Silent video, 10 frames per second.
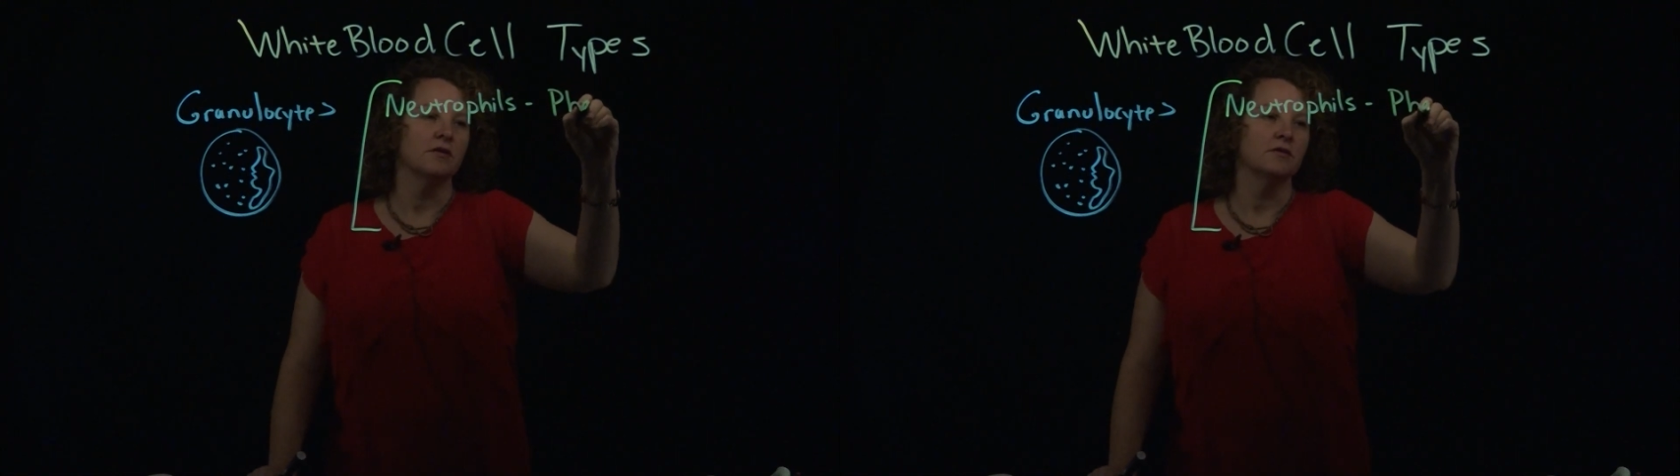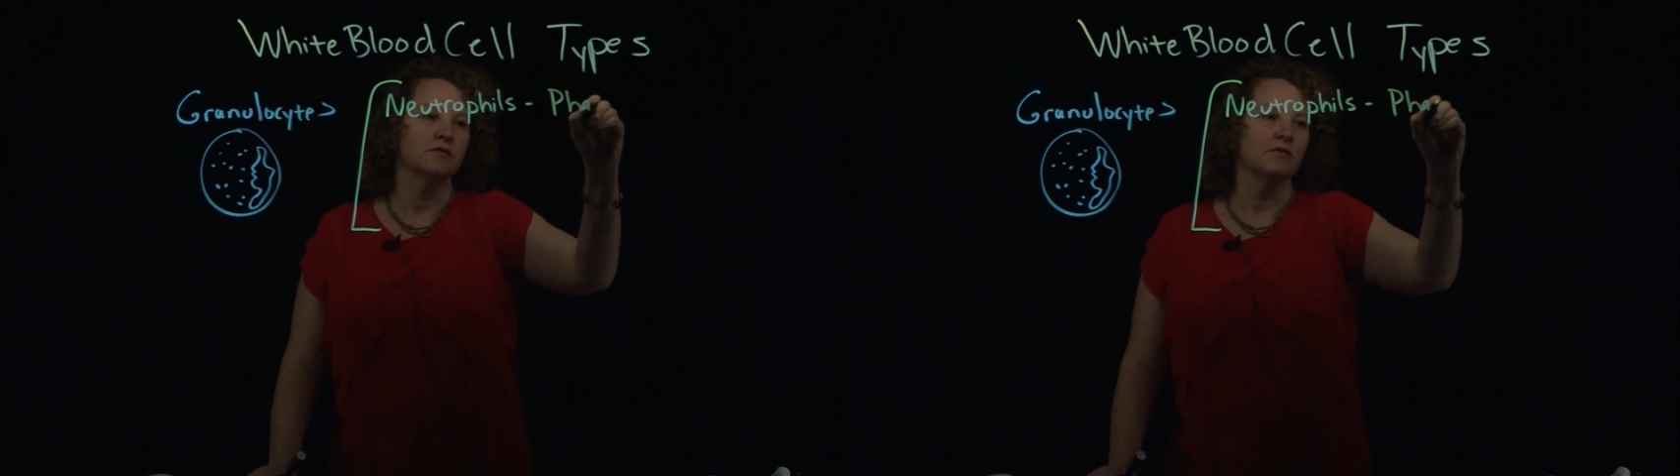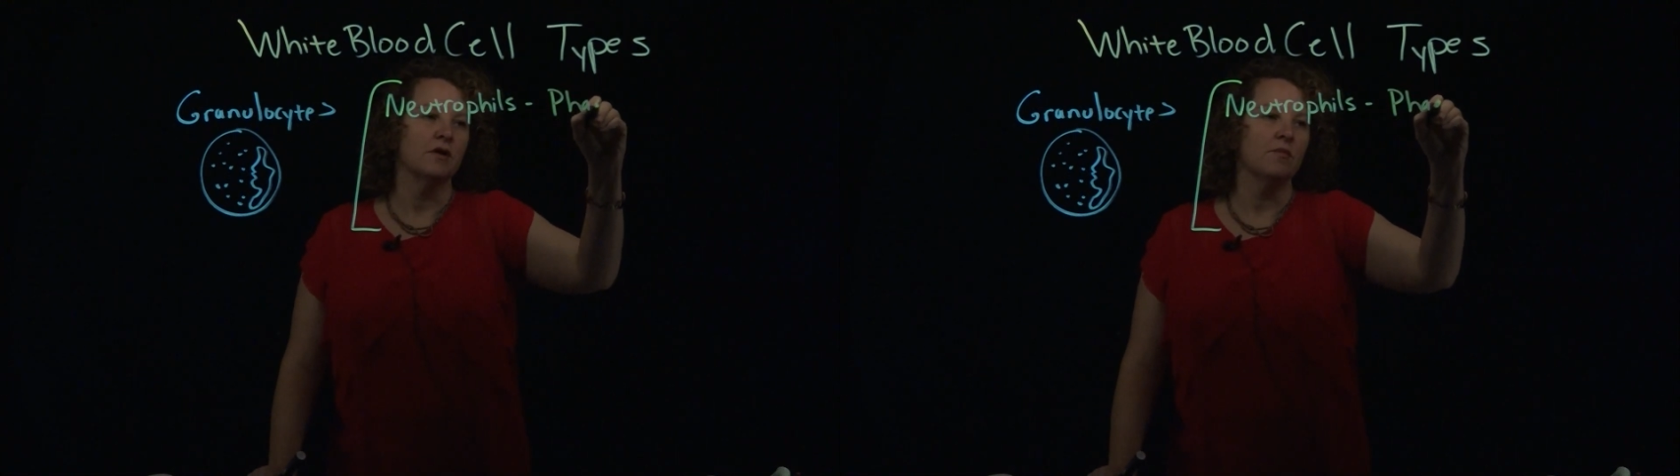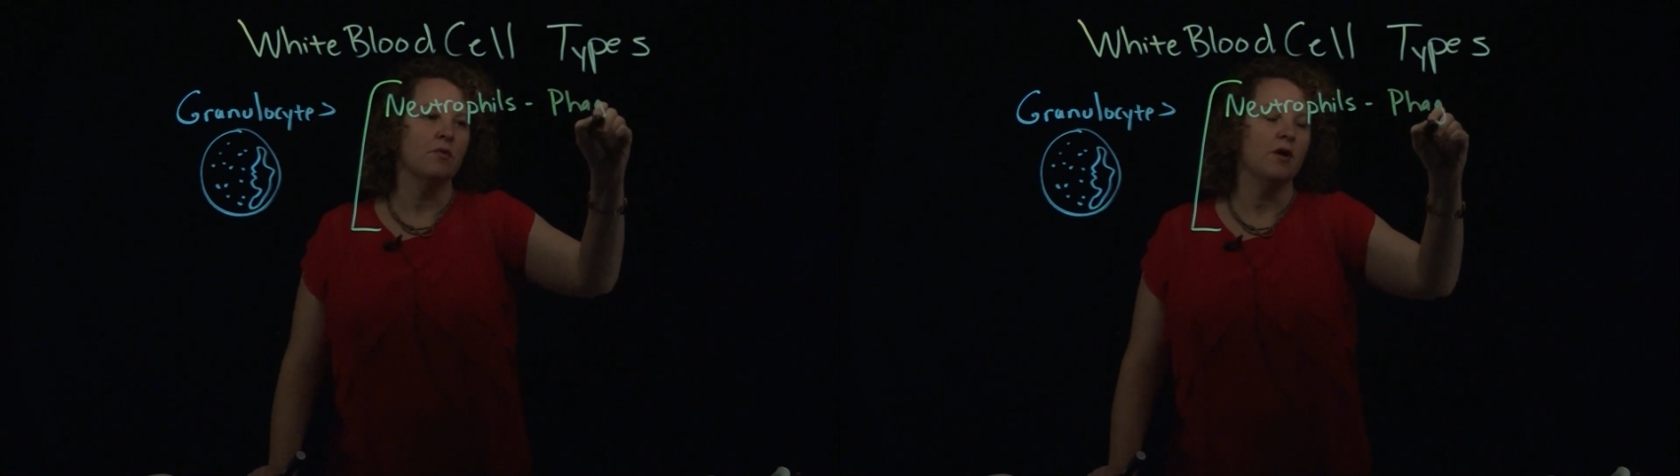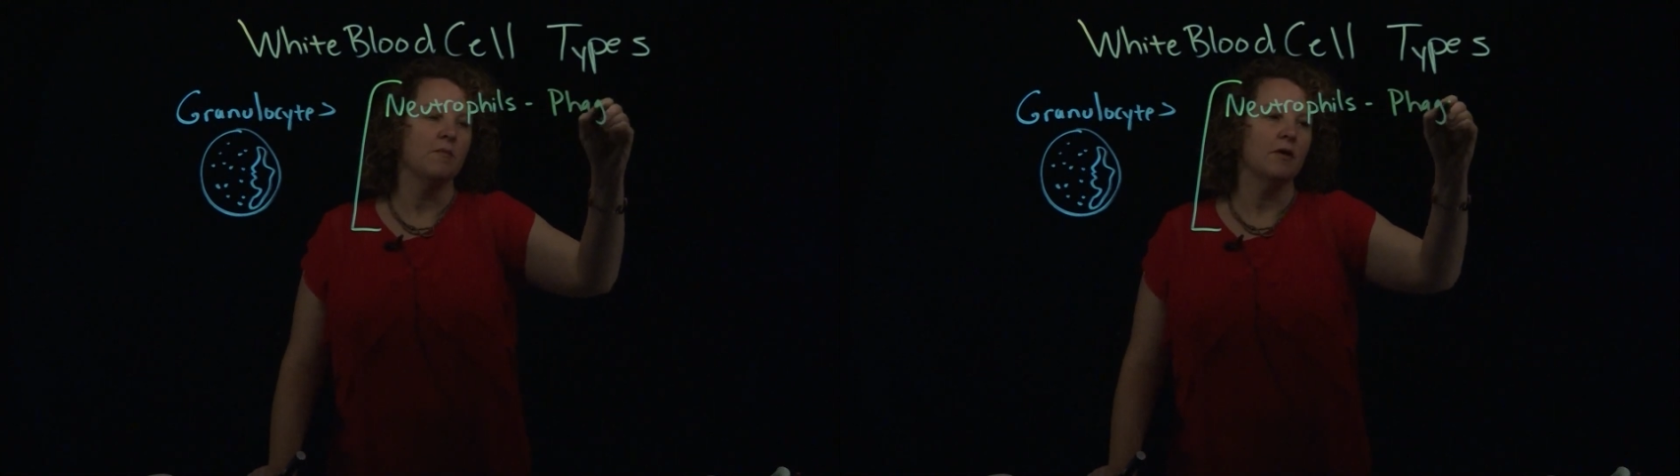So their
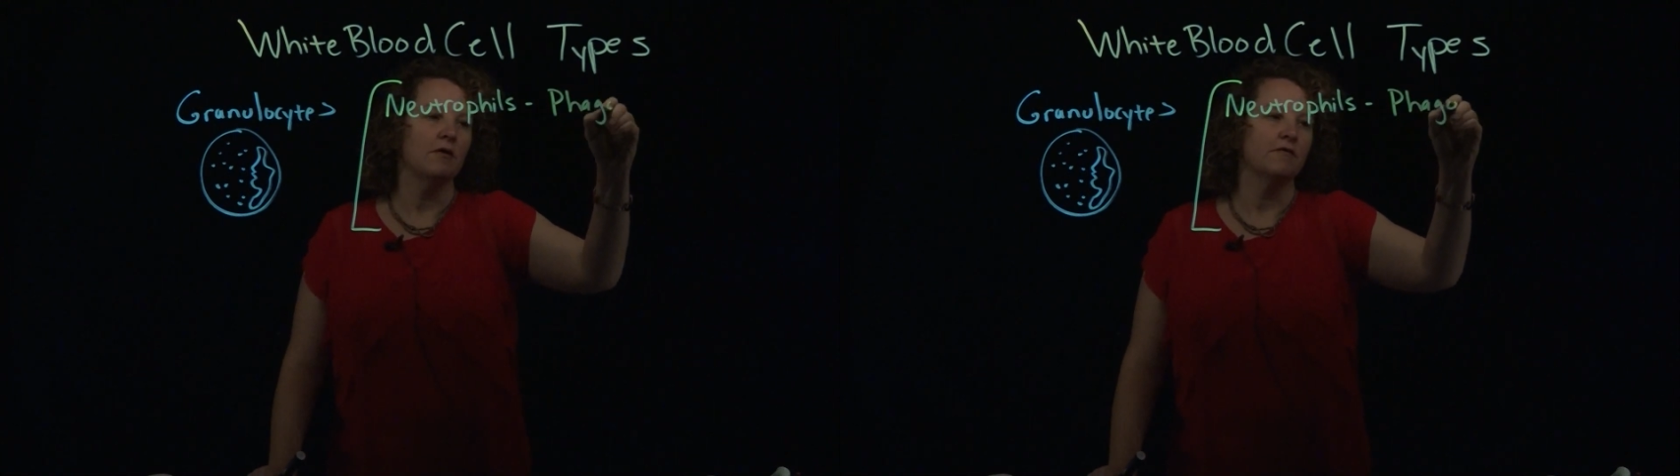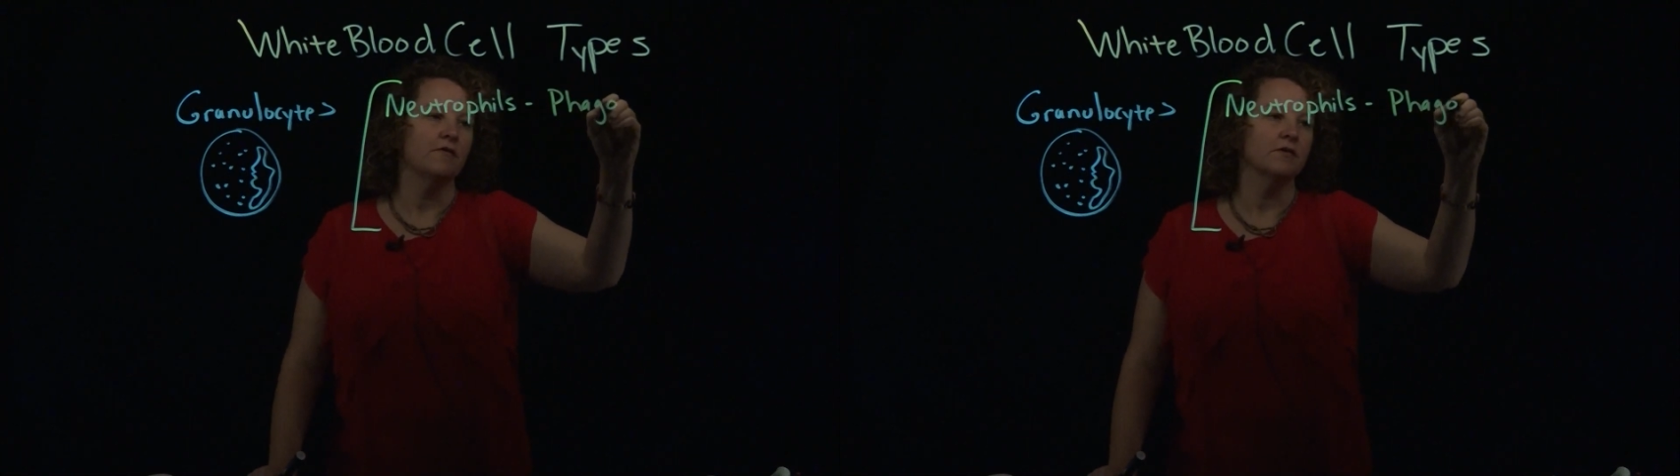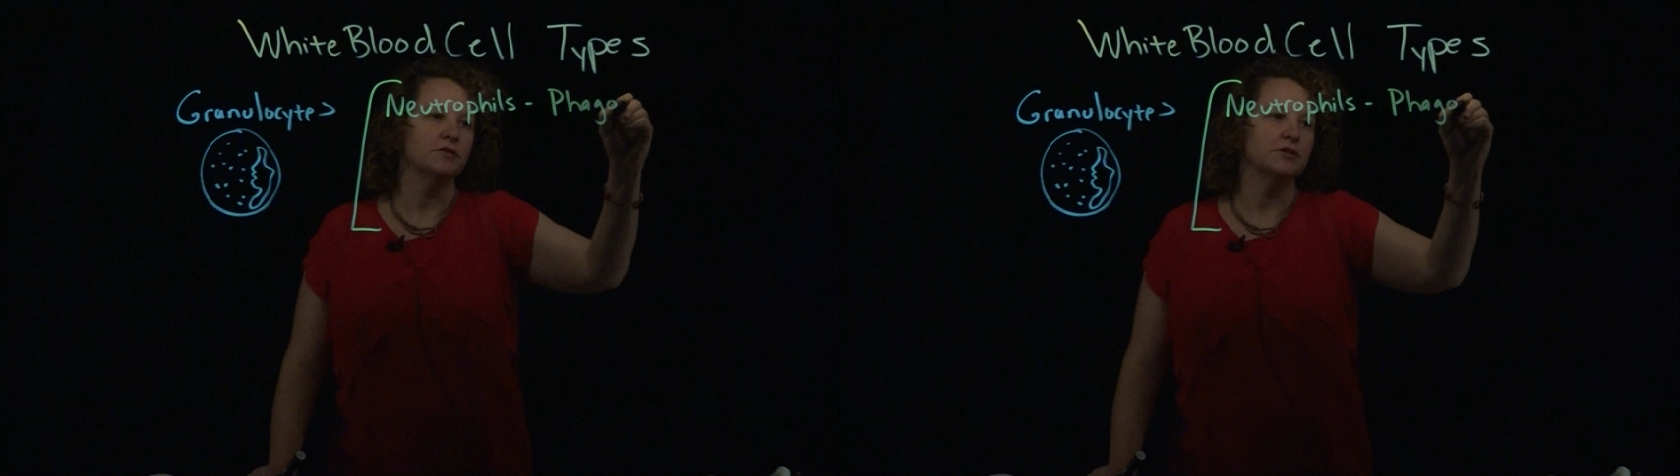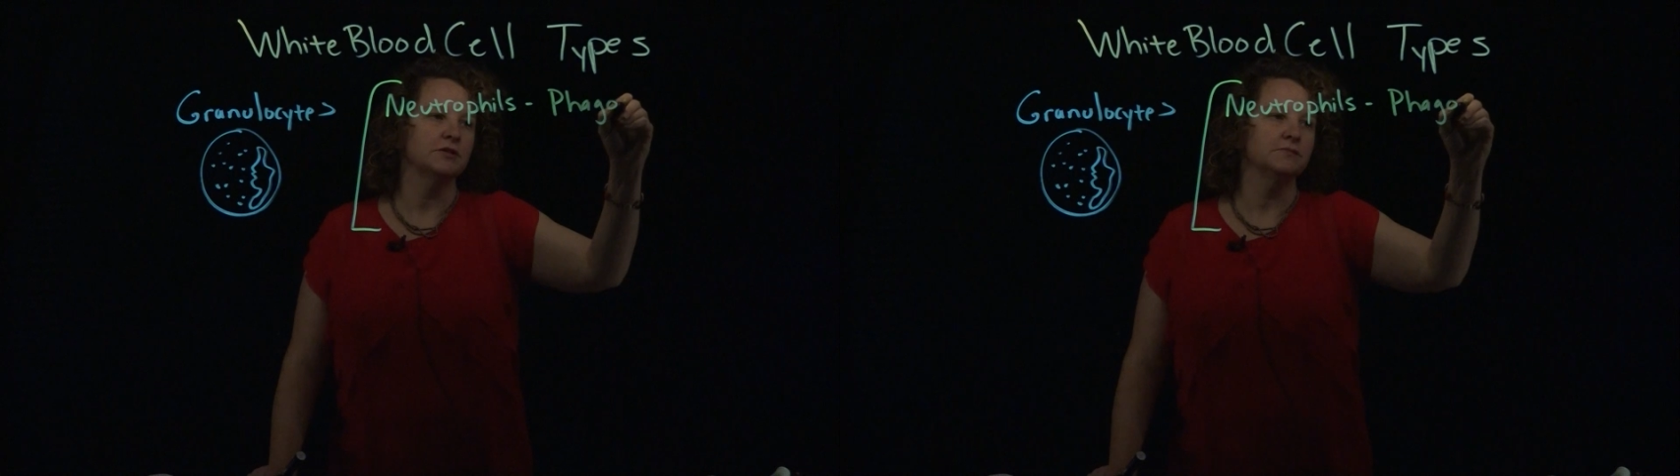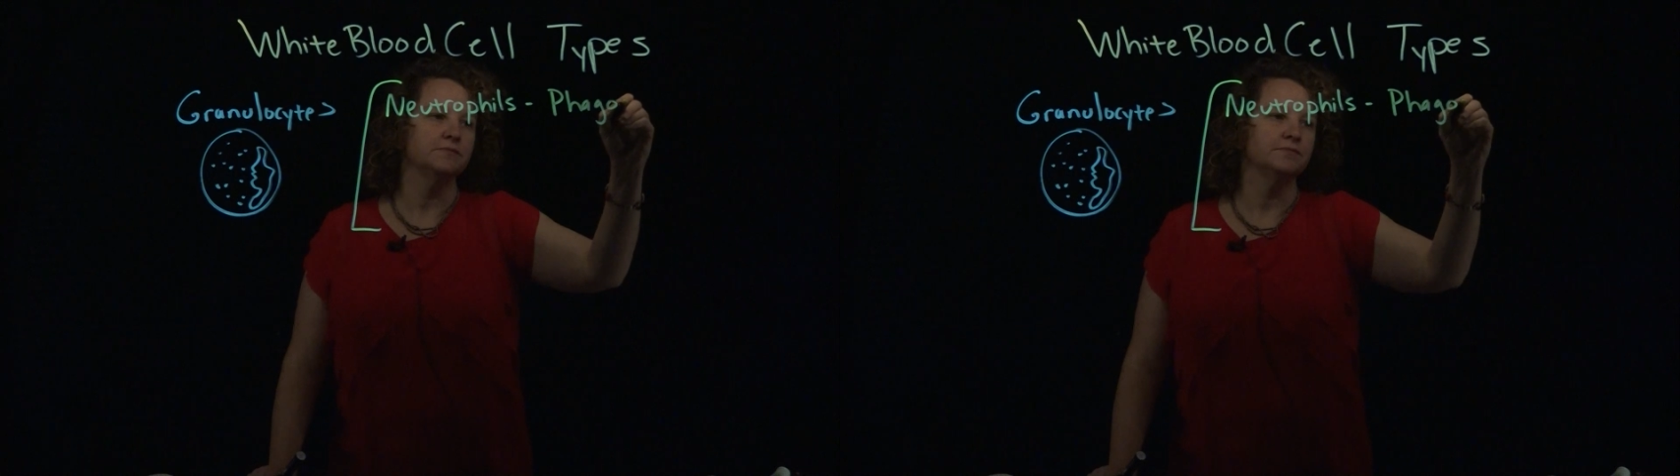primary
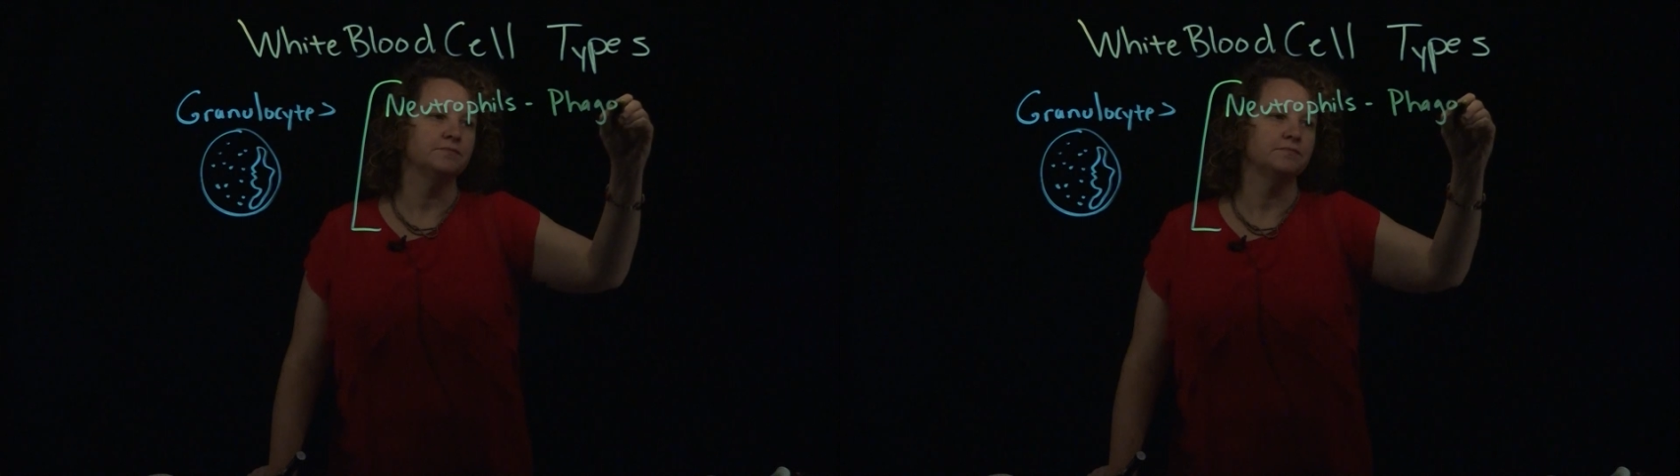function